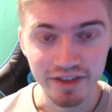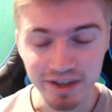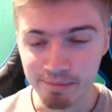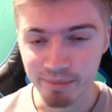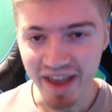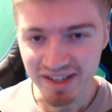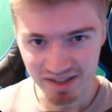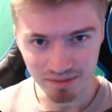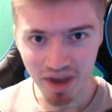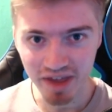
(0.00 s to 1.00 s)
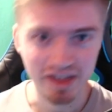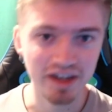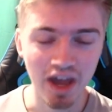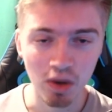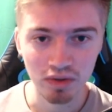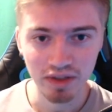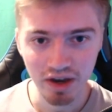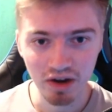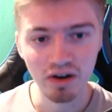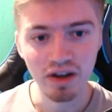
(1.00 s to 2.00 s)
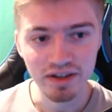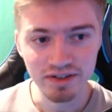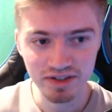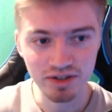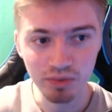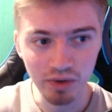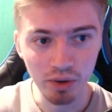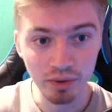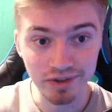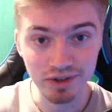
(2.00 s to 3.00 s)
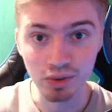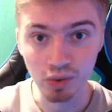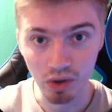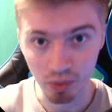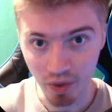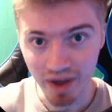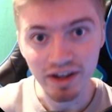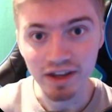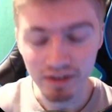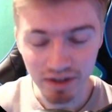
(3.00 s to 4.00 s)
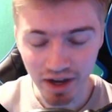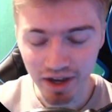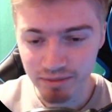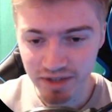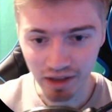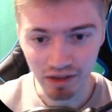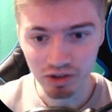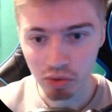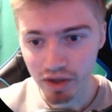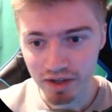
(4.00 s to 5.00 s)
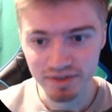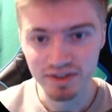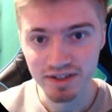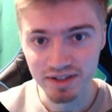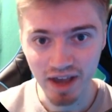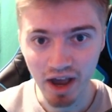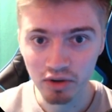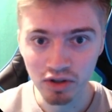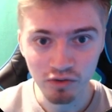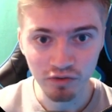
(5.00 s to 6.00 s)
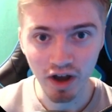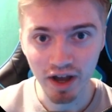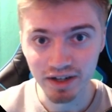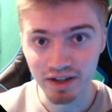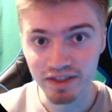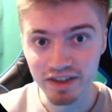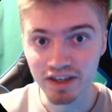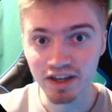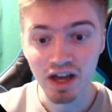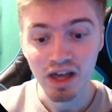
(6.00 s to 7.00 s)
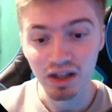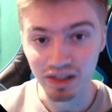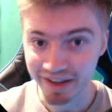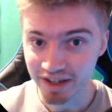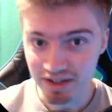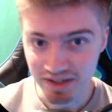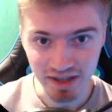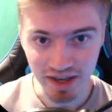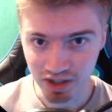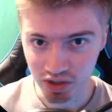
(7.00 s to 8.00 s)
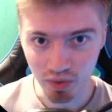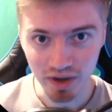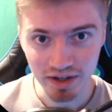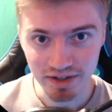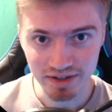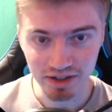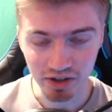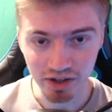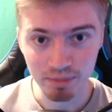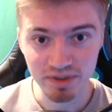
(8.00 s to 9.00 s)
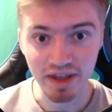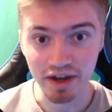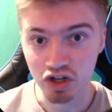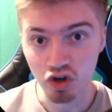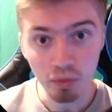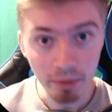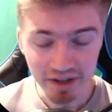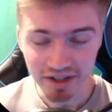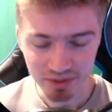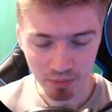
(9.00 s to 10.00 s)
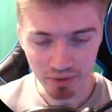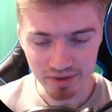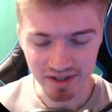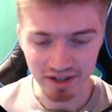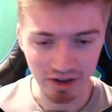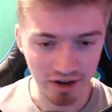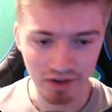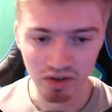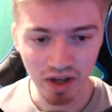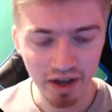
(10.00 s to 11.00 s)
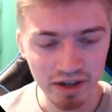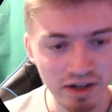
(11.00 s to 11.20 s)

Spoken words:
the best method out there is to go to Reddit. And I am telling you this is how you find the latest and greatest clips that nobody is posting online.